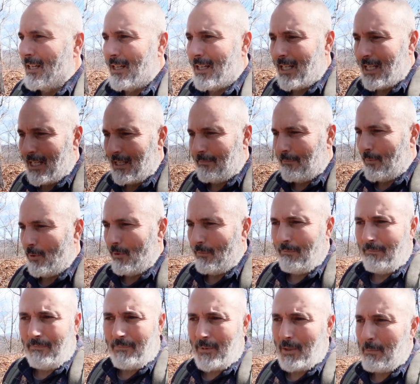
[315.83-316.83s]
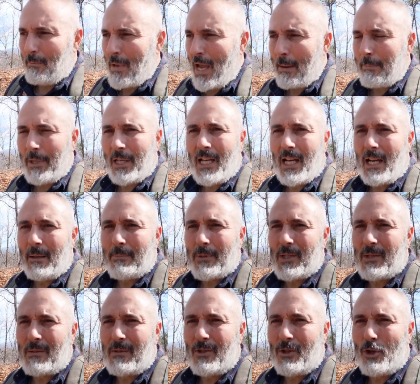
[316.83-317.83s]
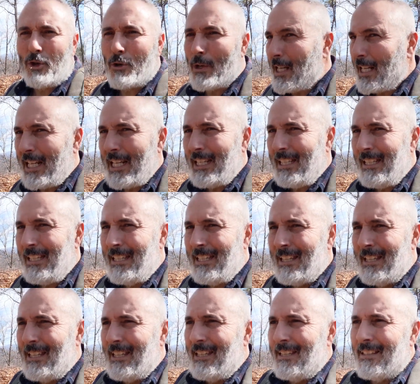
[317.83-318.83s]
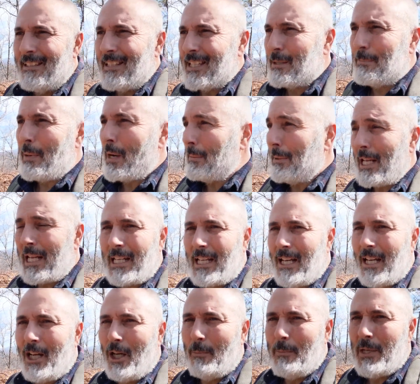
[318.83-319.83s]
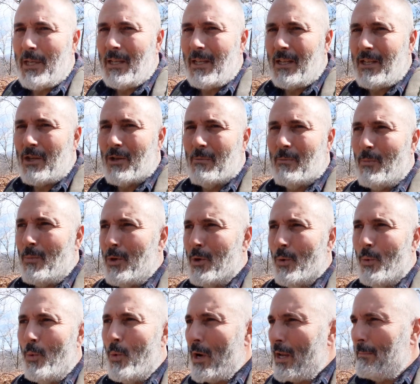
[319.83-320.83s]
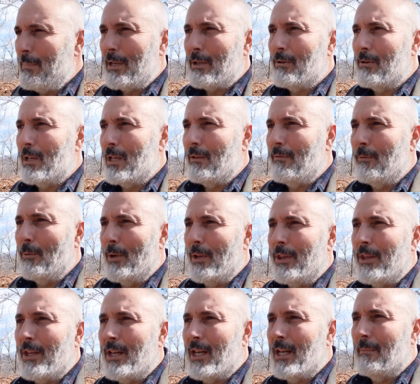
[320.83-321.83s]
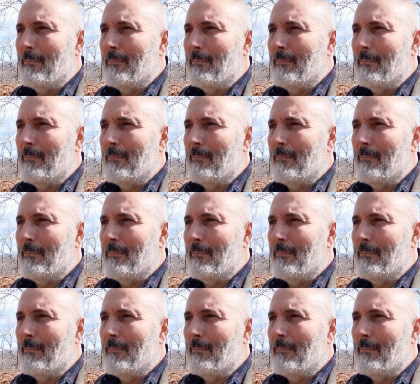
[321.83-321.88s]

map and compass training, that's probably not going to help you, and you're way better off with